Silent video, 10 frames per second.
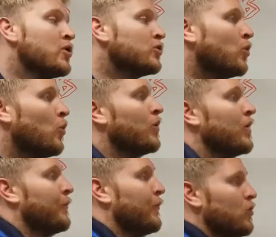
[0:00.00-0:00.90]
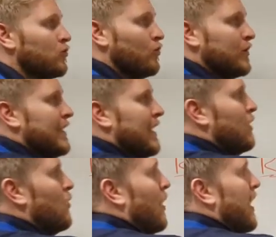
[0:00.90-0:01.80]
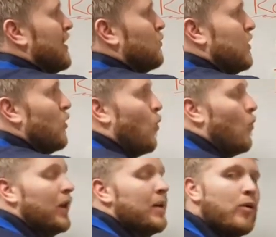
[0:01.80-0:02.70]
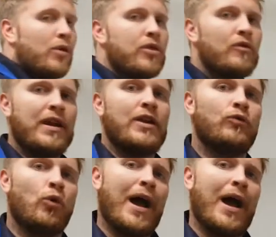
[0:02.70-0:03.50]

So one of the first rules you need to know is we only put 3 in a row.